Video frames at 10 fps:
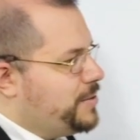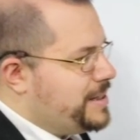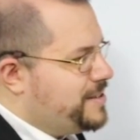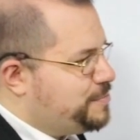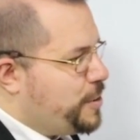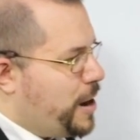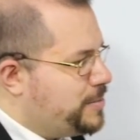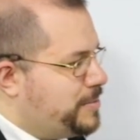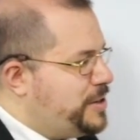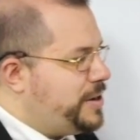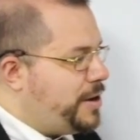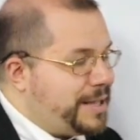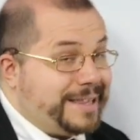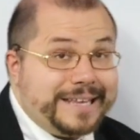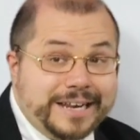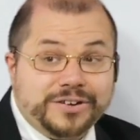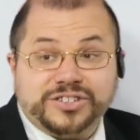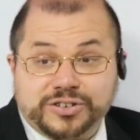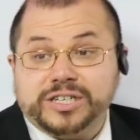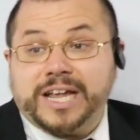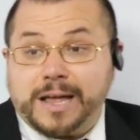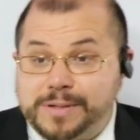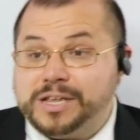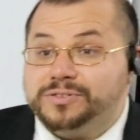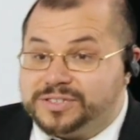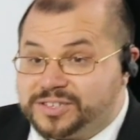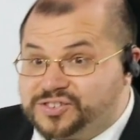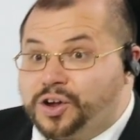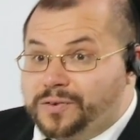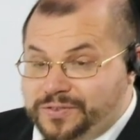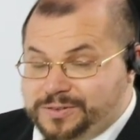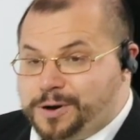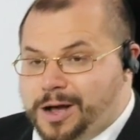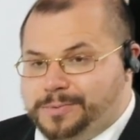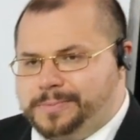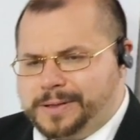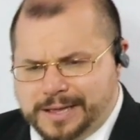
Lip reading: with this problem, you know that linear search can be used to solve this problem.